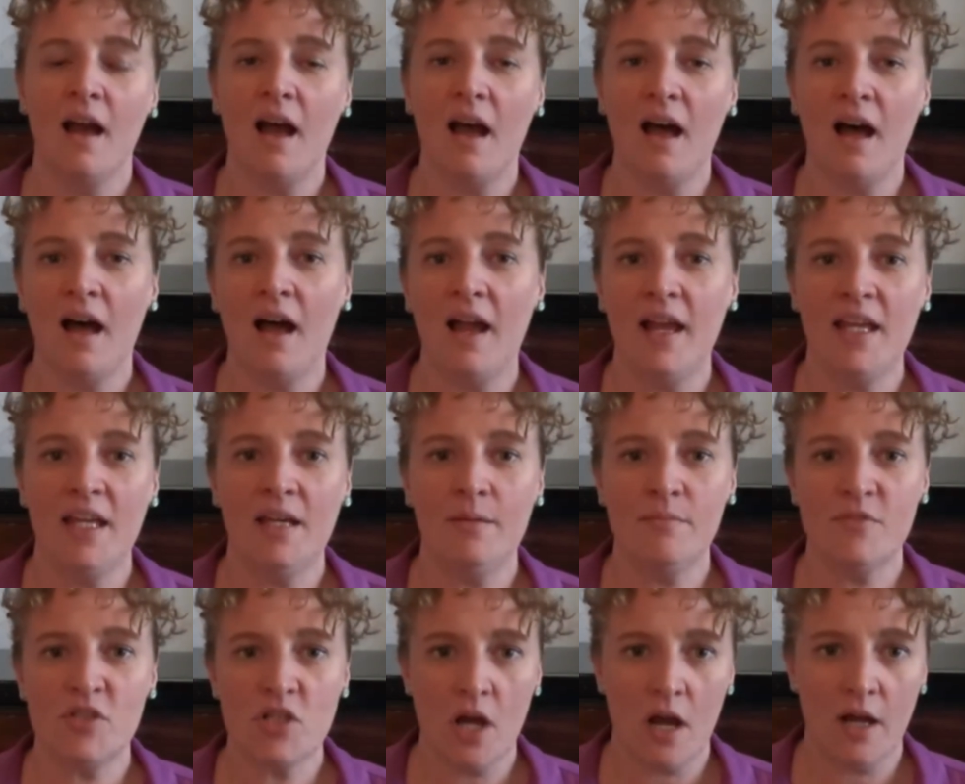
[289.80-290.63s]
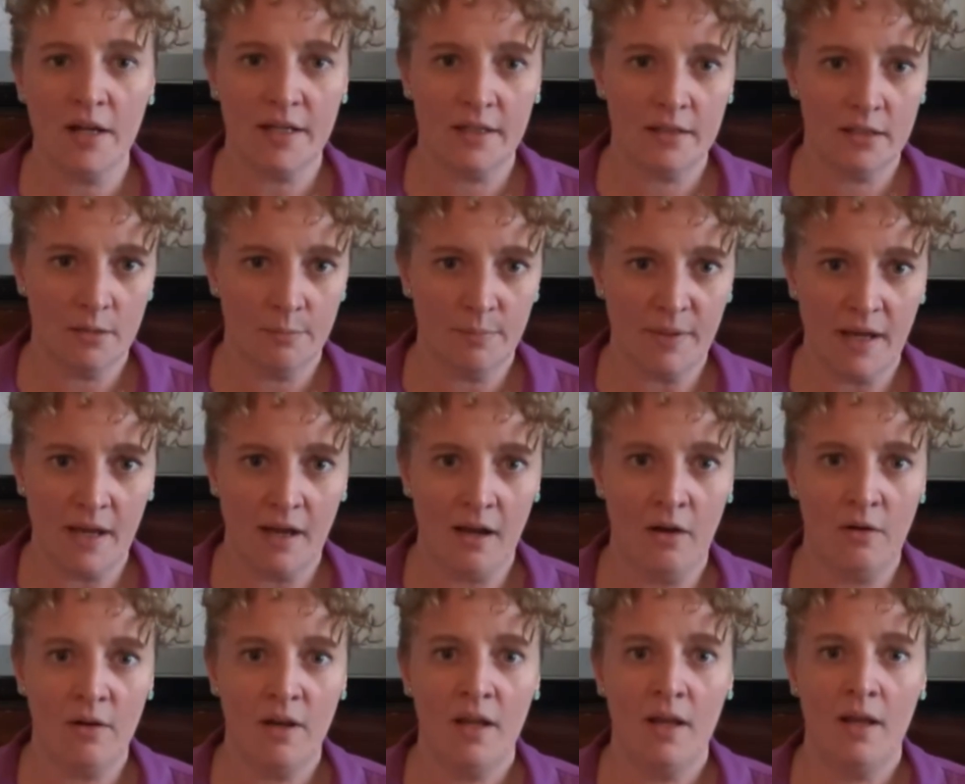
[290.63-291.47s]
I am talking
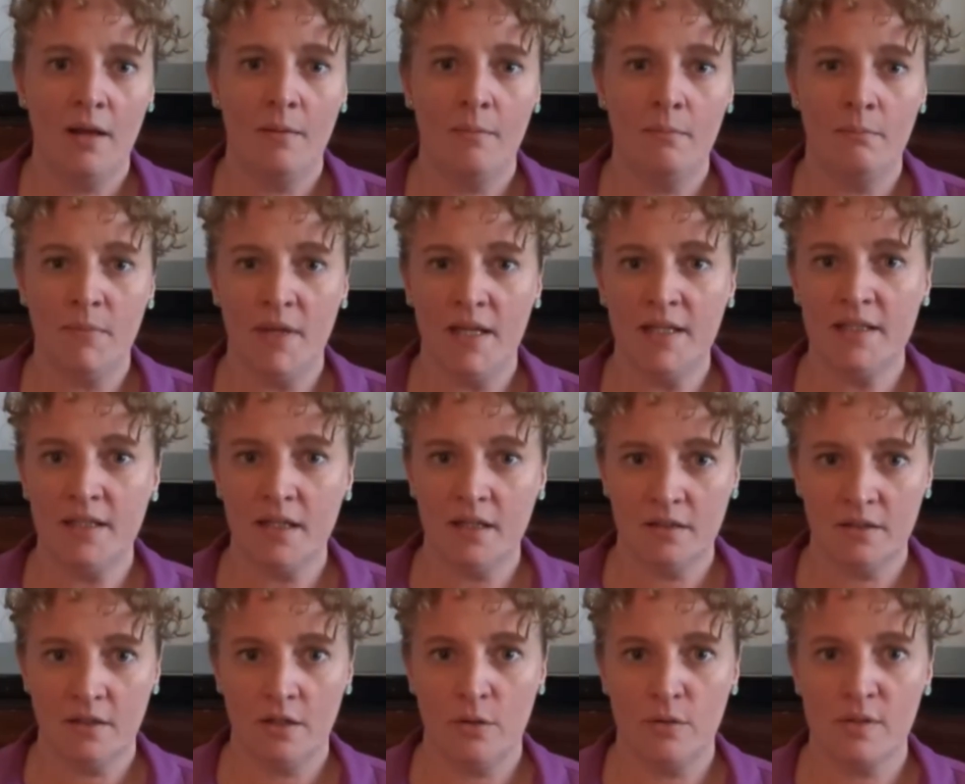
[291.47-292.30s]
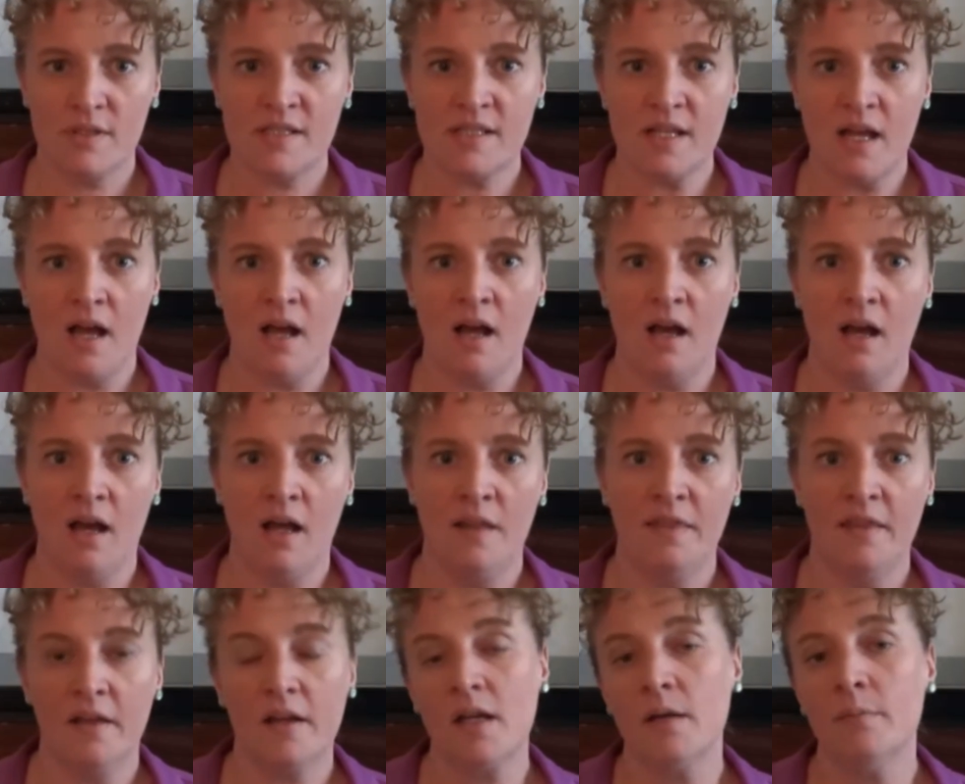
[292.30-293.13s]
about making notes
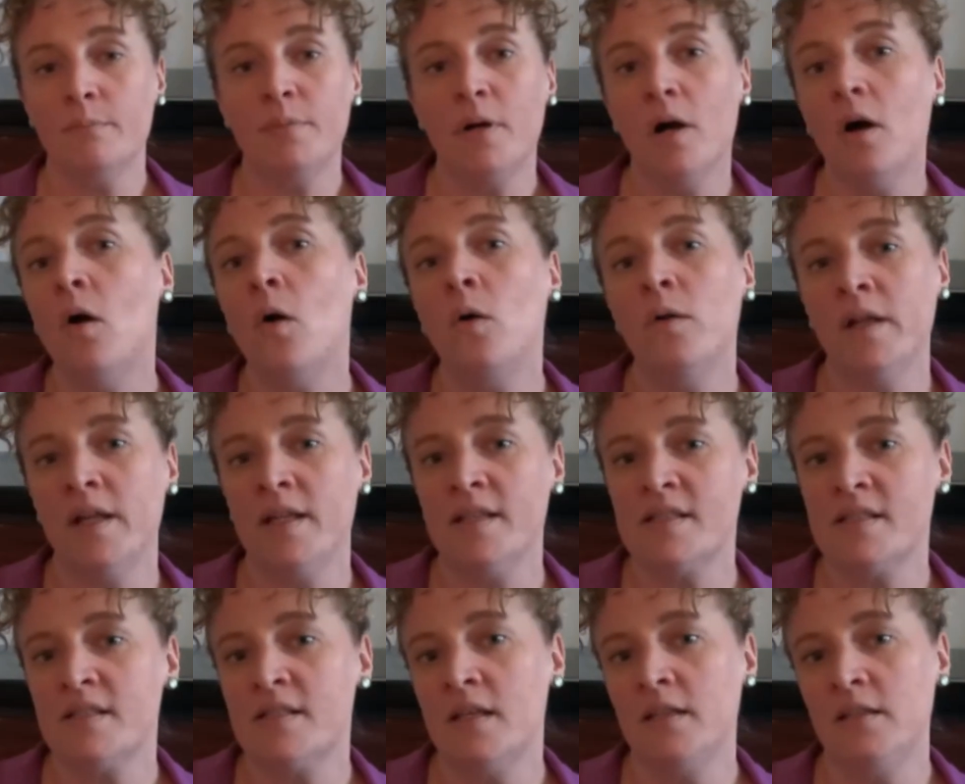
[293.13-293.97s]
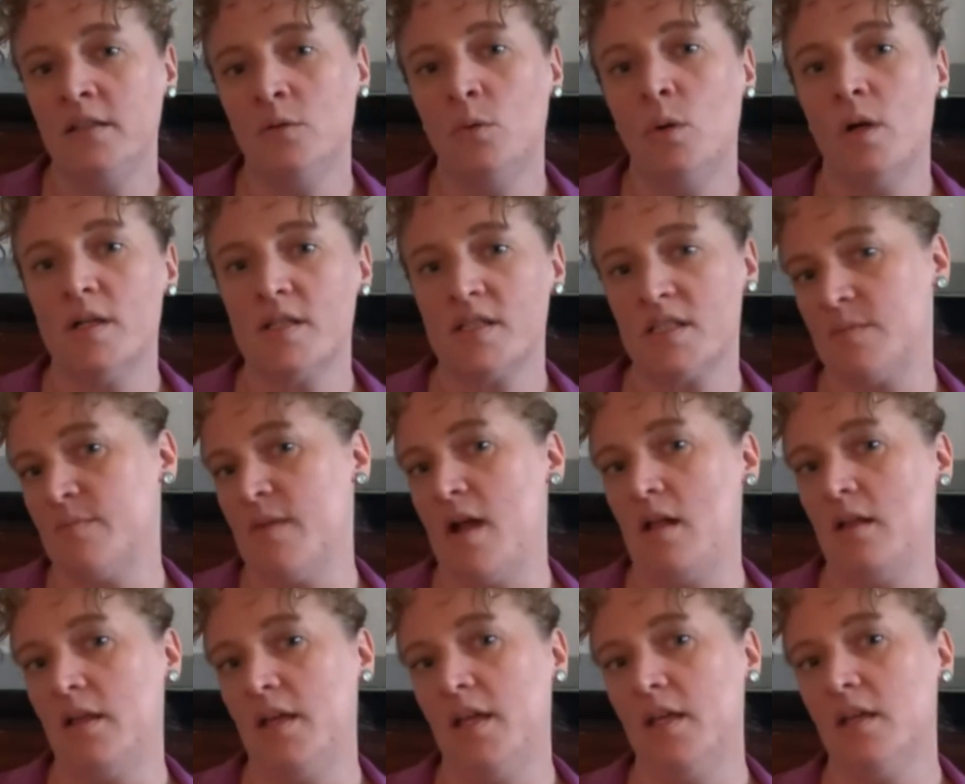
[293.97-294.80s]
on the components that you are
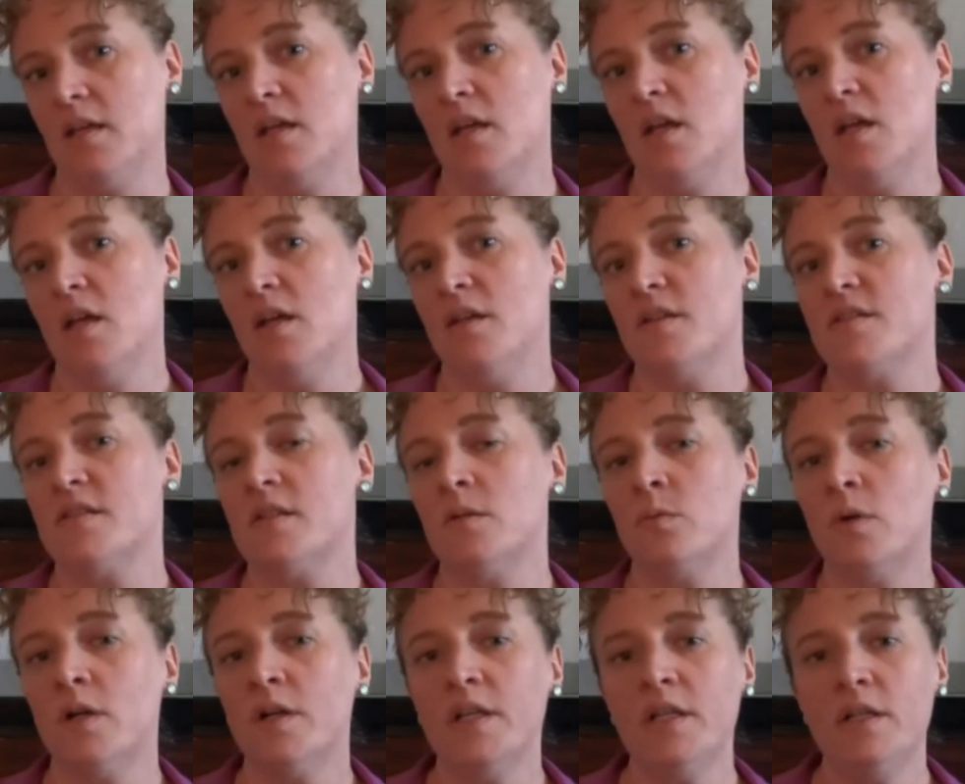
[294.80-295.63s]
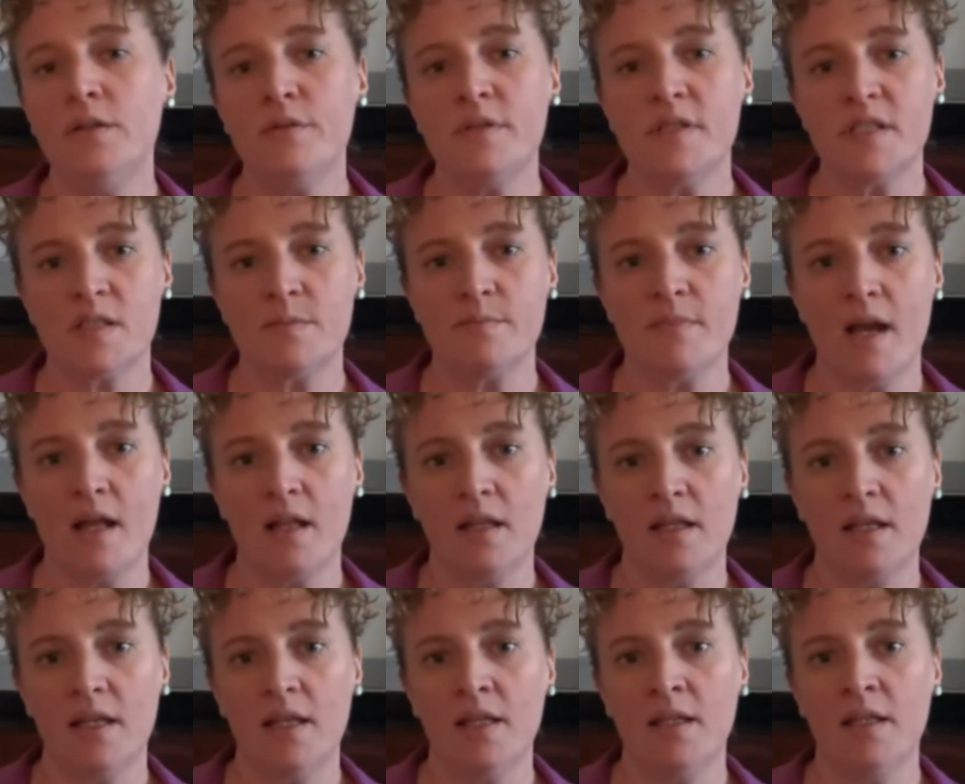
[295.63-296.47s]
smelling. So what are you
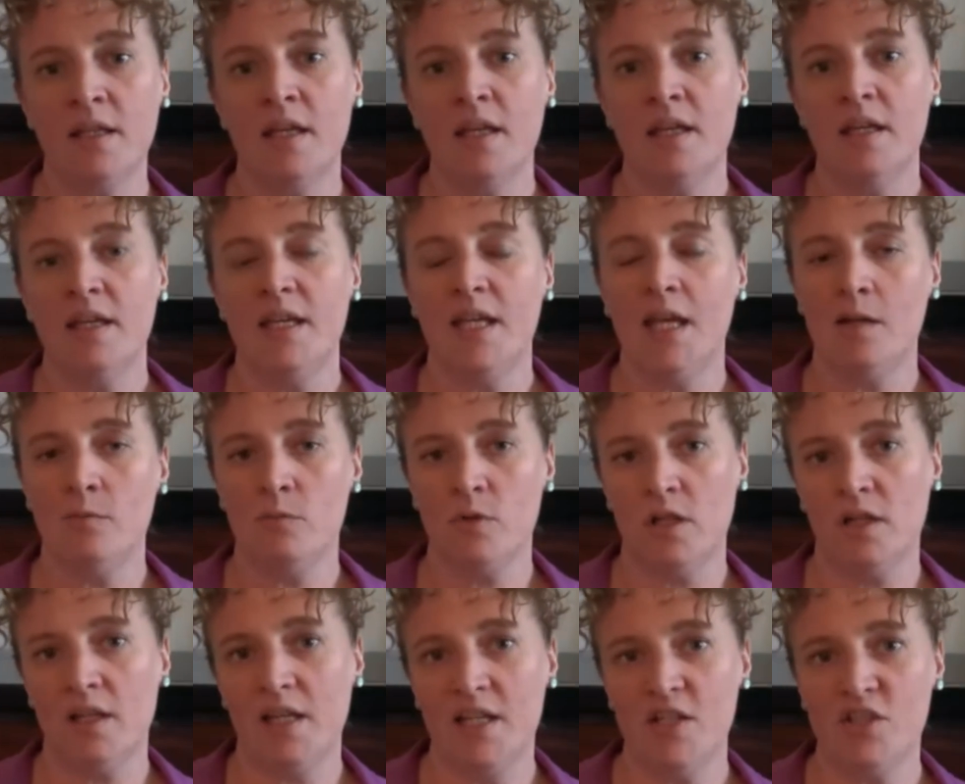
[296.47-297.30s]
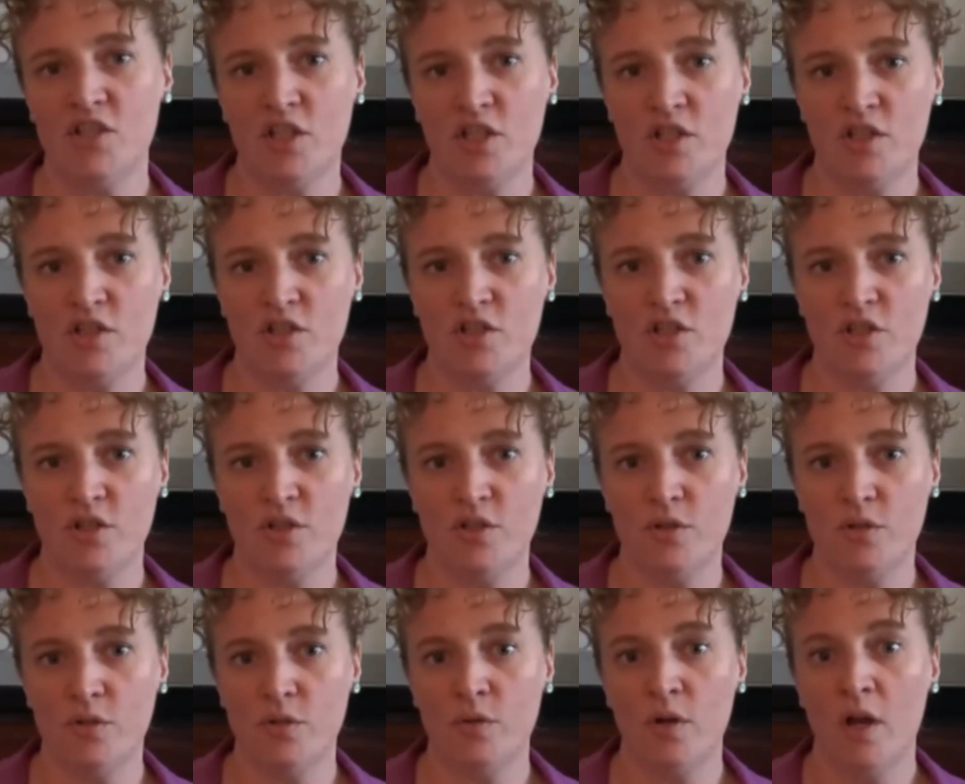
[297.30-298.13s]
smelling in relation
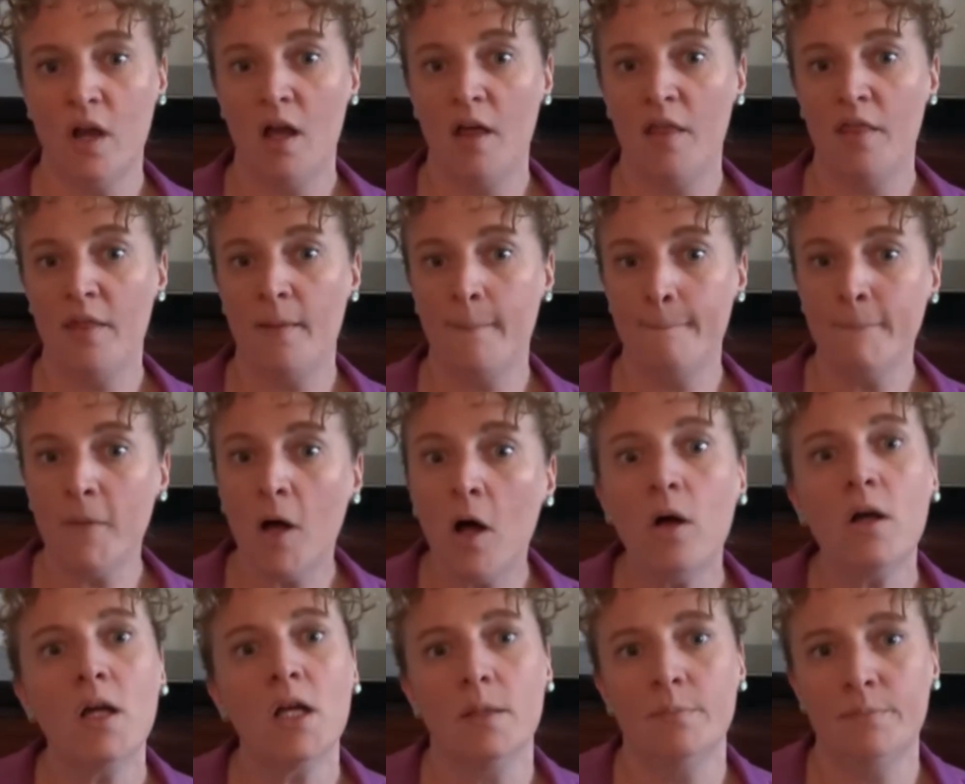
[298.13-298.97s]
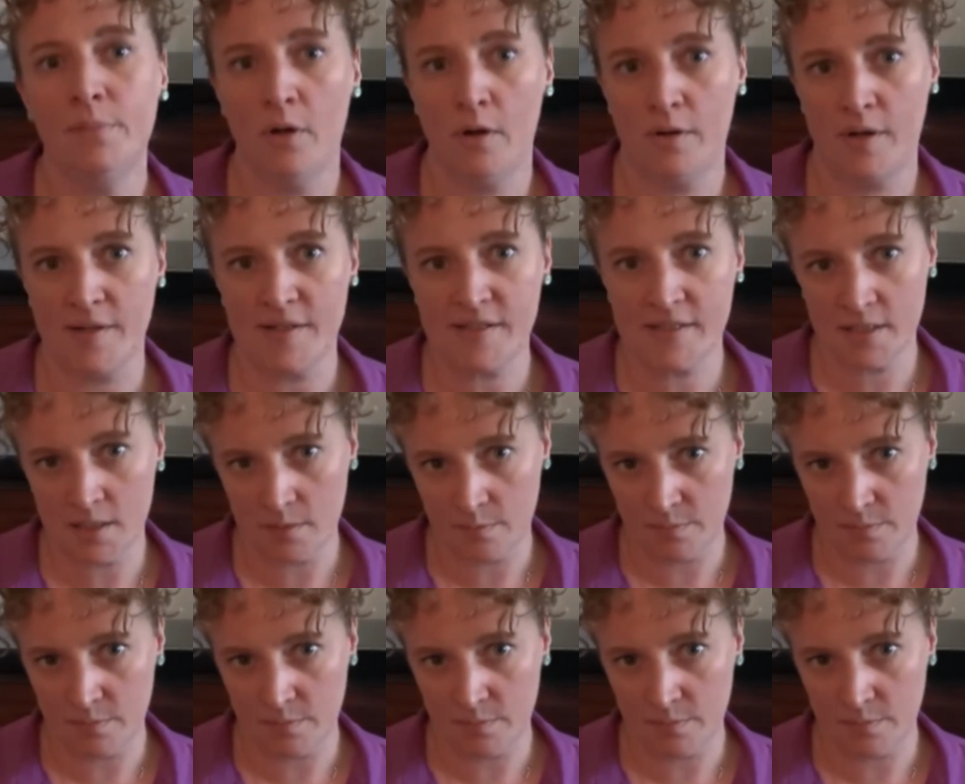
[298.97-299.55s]
to the malt components of the